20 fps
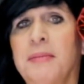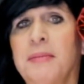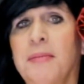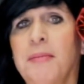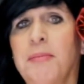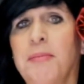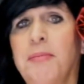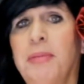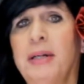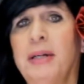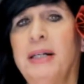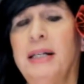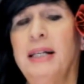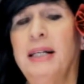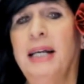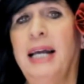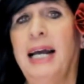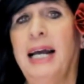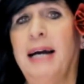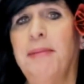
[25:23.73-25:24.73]
But
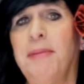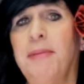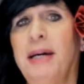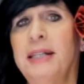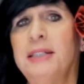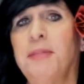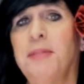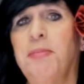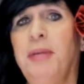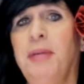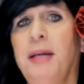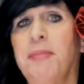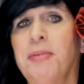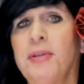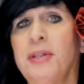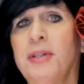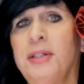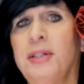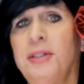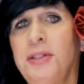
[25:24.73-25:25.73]
how about the people
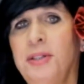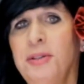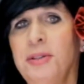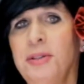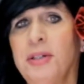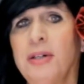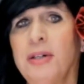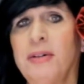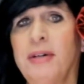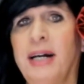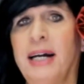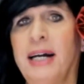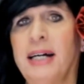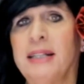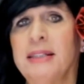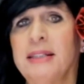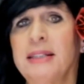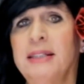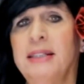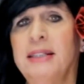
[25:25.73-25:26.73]
that do go
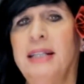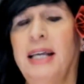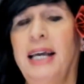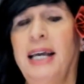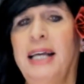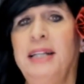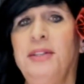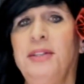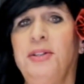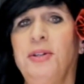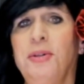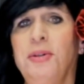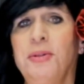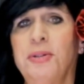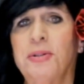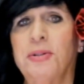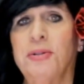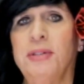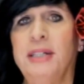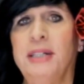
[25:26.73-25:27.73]
out and do
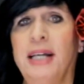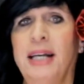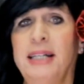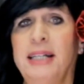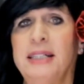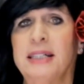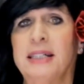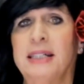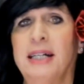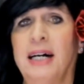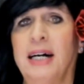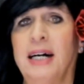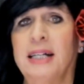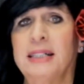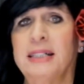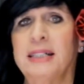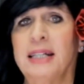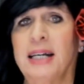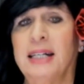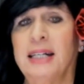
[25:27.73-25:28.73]
create the content?